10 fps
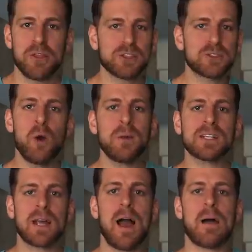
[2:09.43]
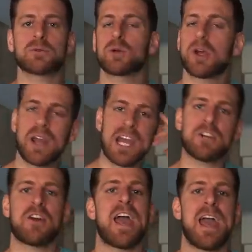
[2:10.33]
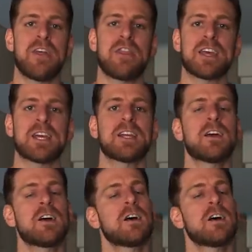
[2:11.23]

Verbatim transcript: There's so many times where you're in your head thinking,